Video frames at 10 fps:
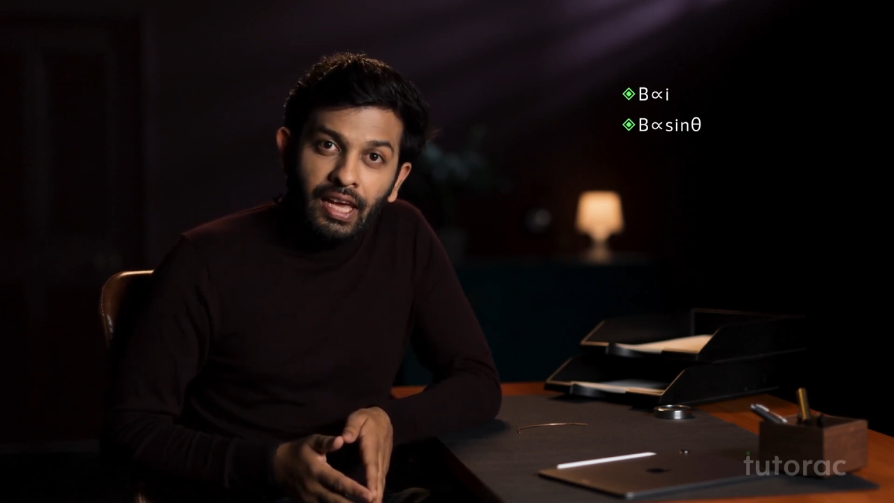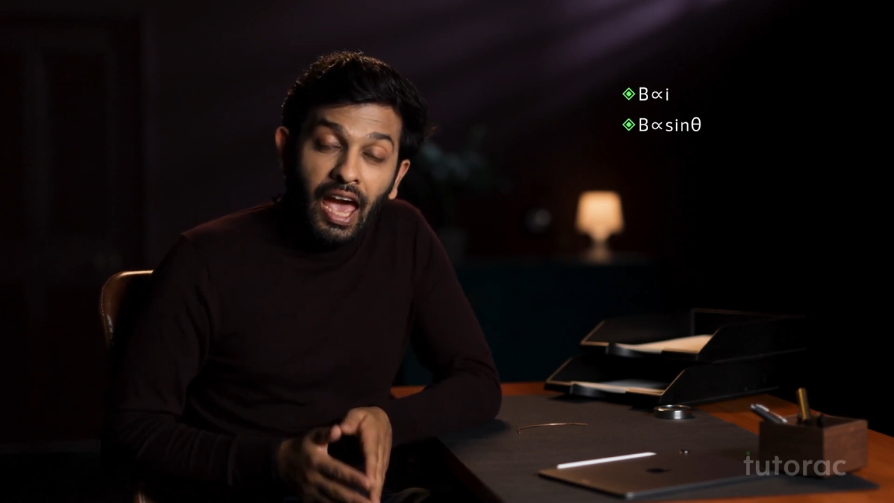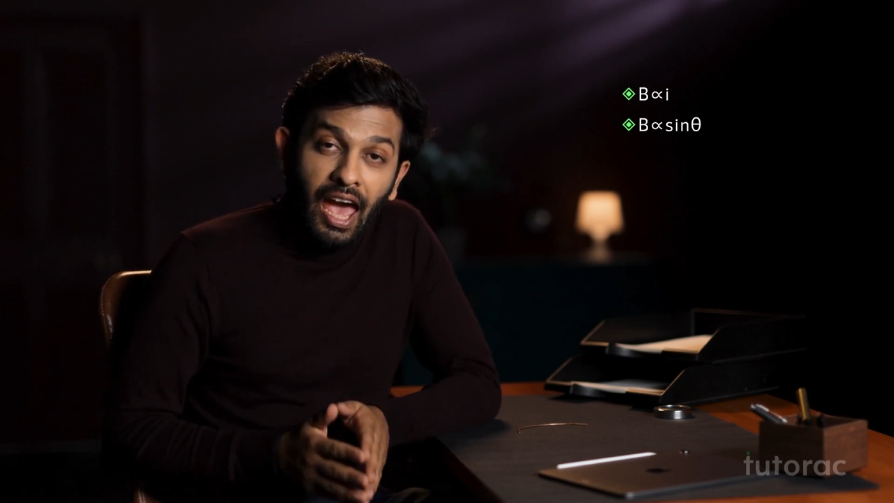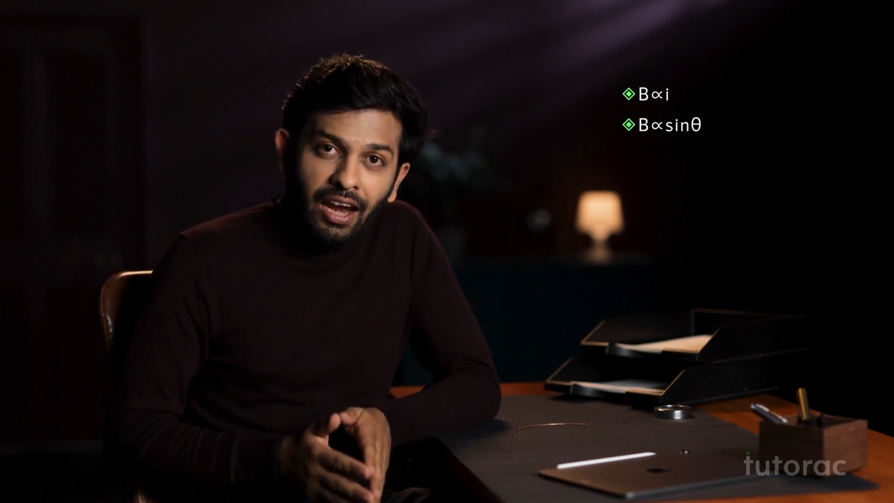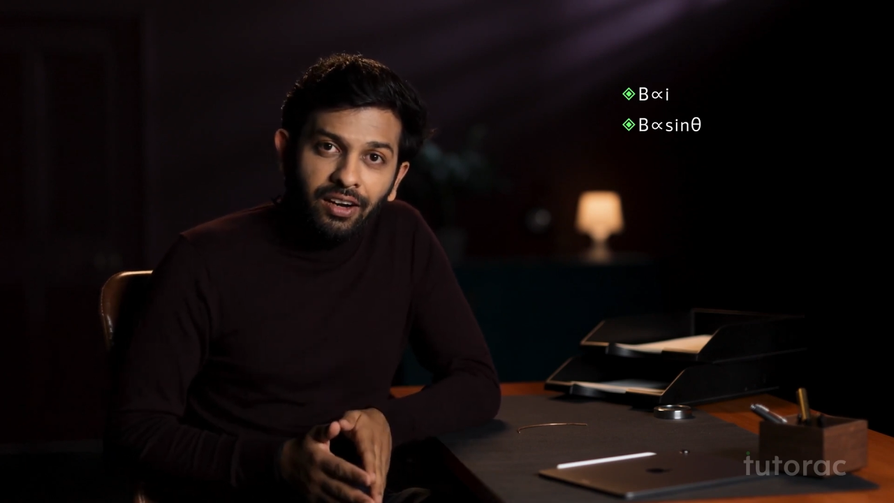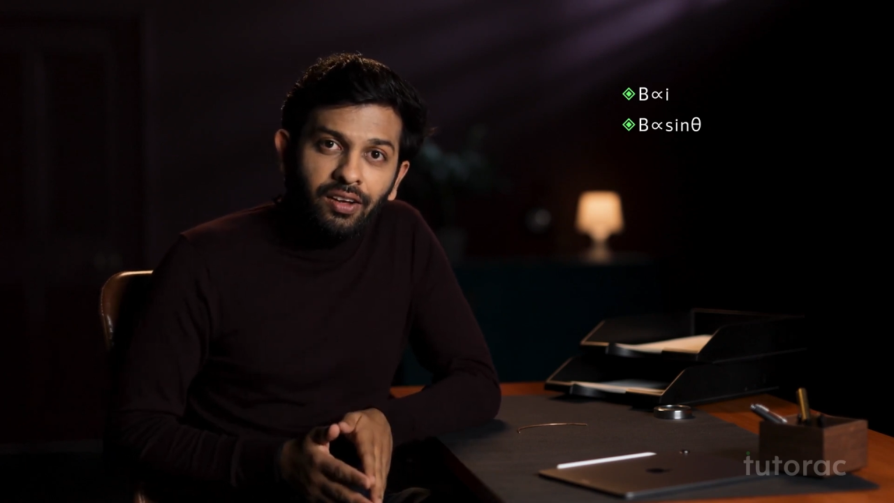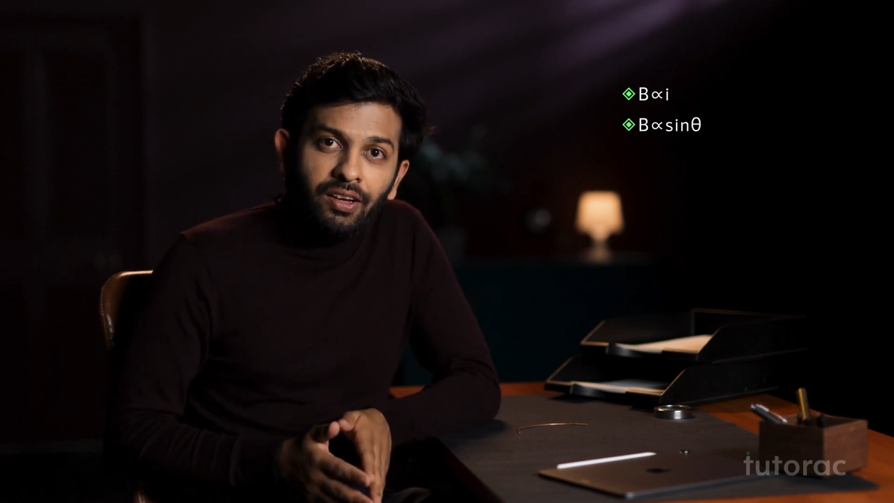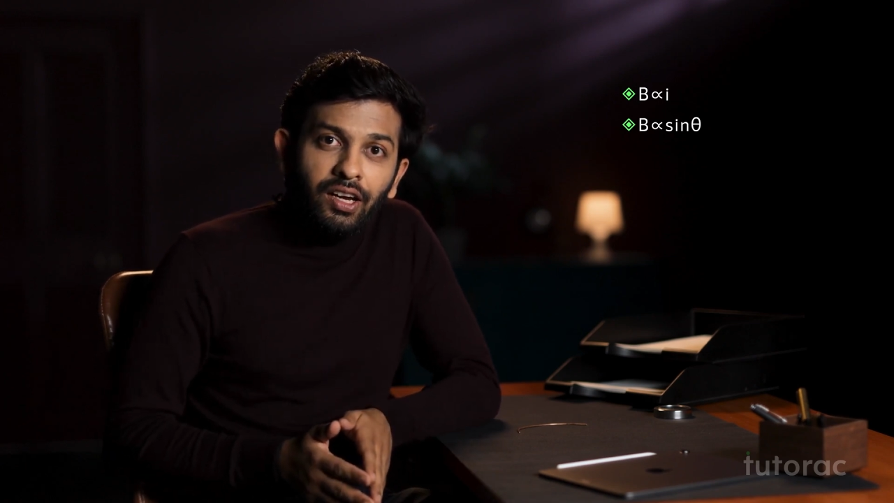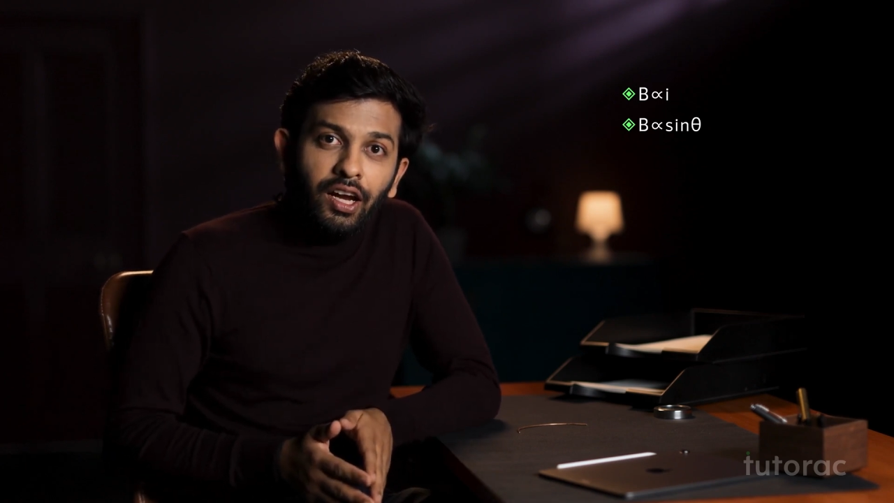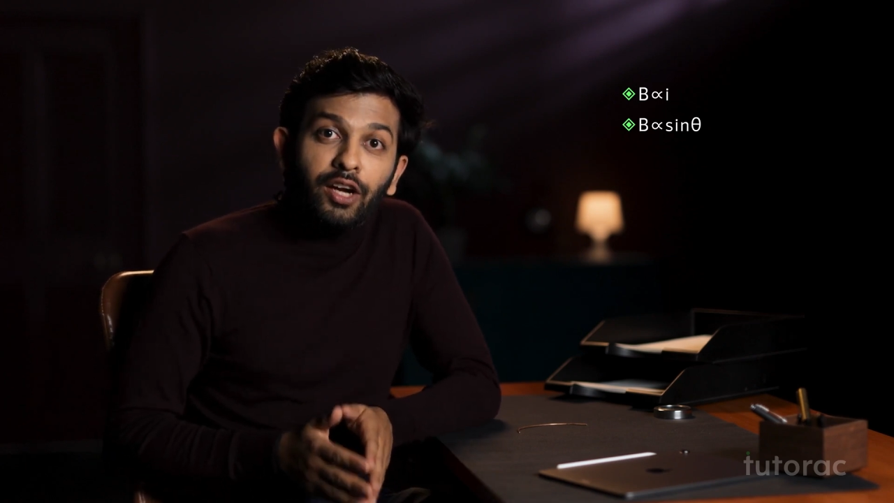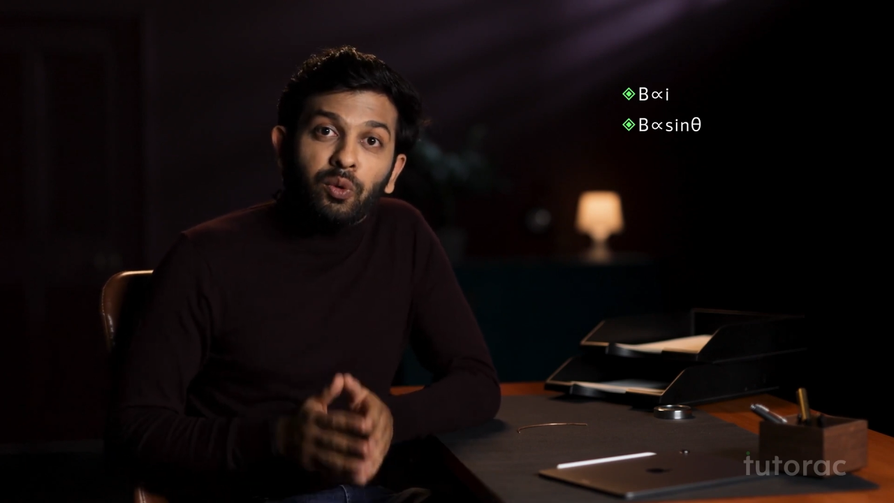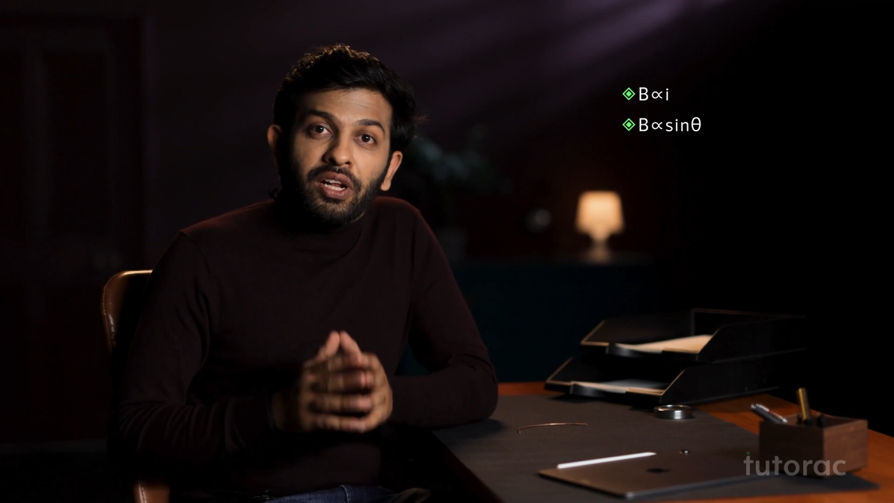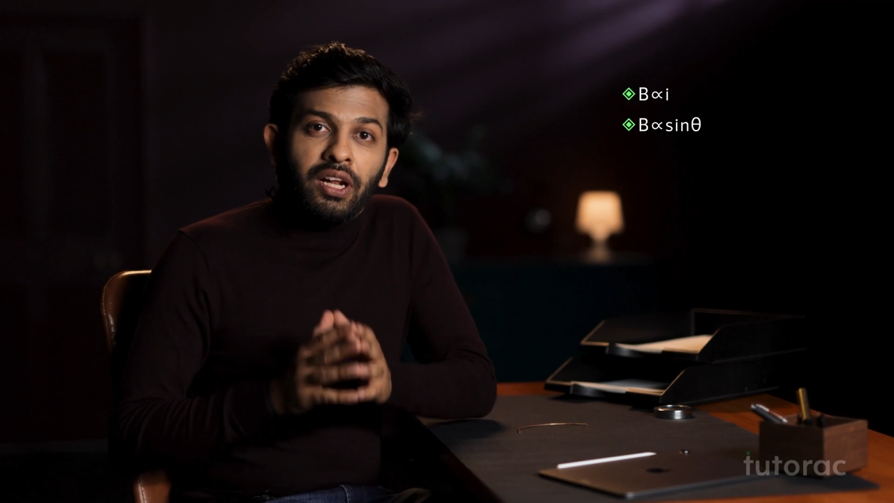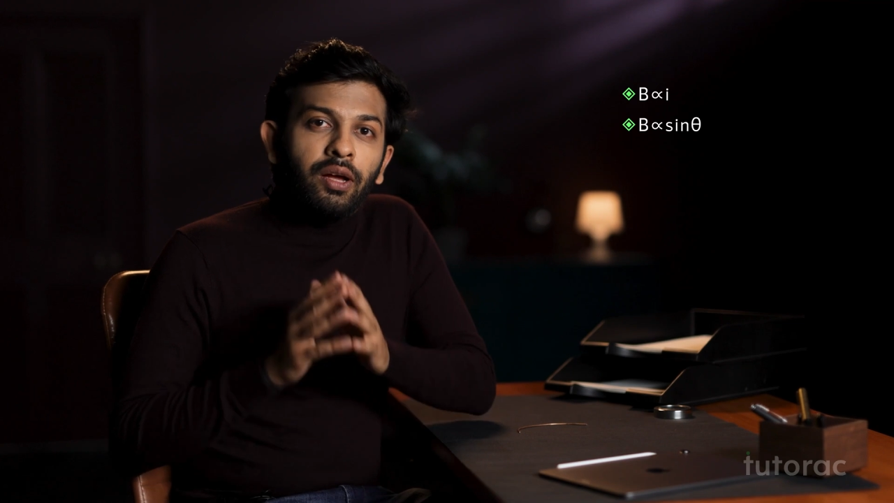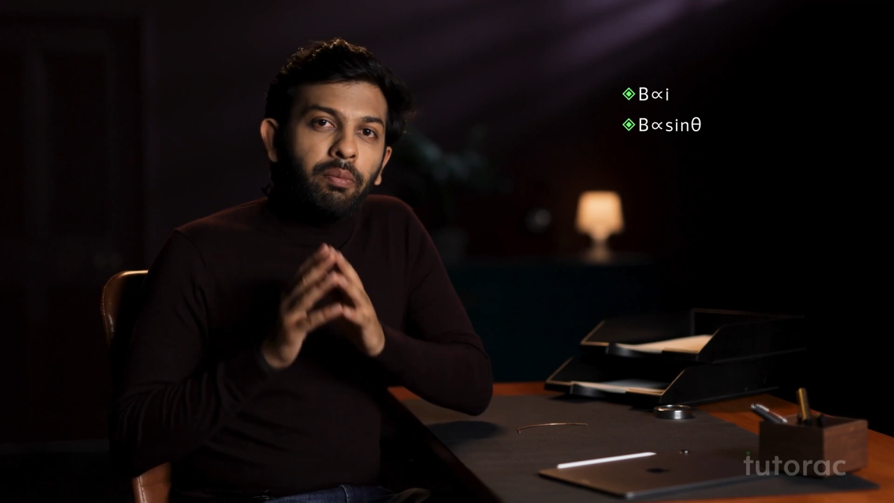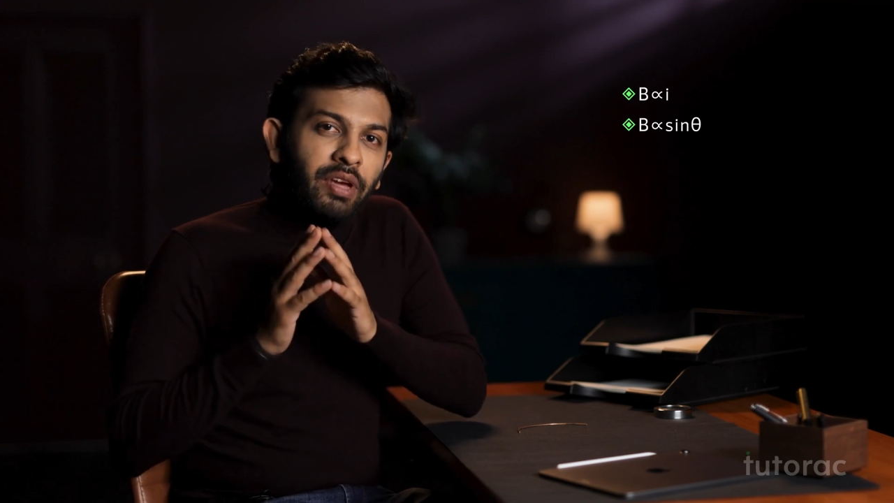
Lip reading: And it will